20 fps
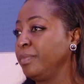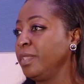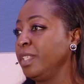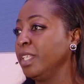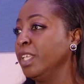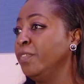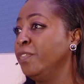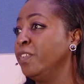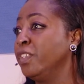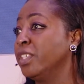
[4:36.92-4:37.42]

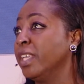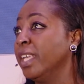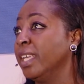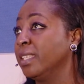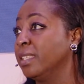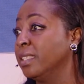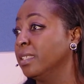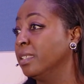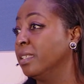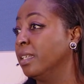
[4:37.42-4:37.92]
if you
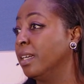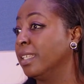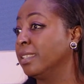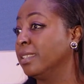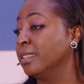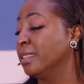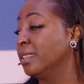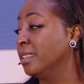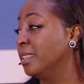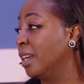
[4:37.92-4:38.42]
take at
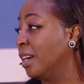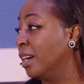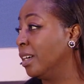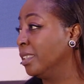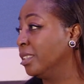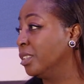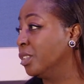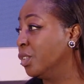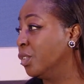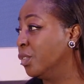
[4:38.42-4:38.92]
the
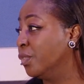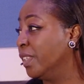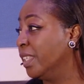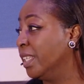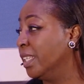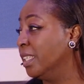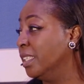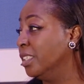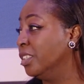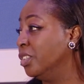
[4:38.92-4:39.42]
start of an
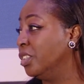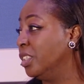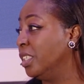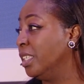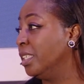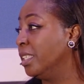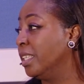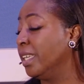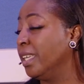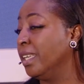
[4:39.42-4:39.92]

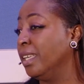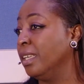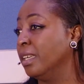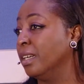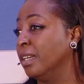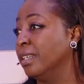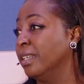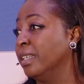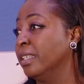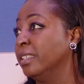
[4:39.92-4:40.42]
LNG, they
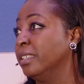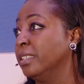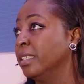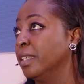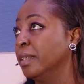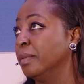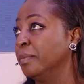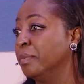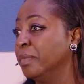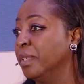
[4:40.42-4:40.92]
had
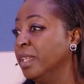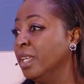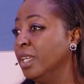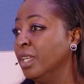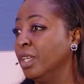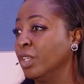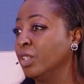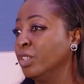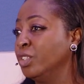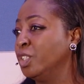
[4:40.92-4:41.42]

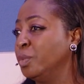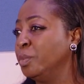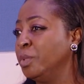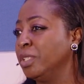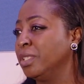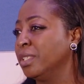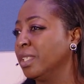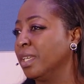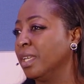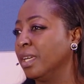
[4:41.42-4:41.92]

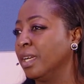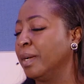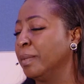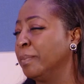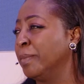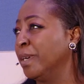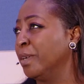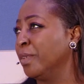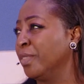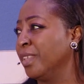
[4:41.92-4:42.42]
contributed
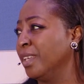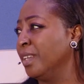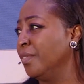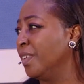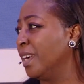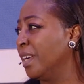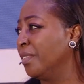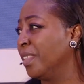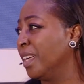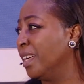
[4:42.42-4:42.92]
about
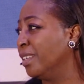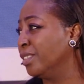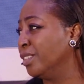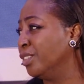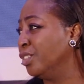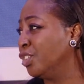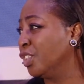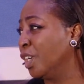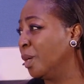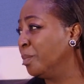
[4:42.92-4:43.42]

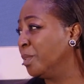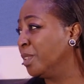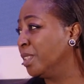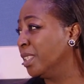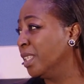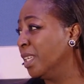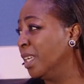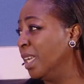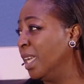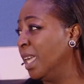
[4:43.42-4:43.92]
35,000 jobs.
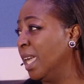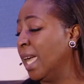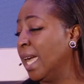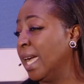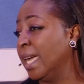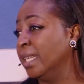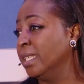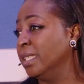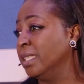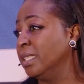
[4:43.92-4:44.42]

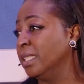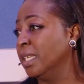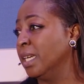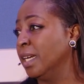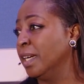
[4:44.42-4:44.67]
And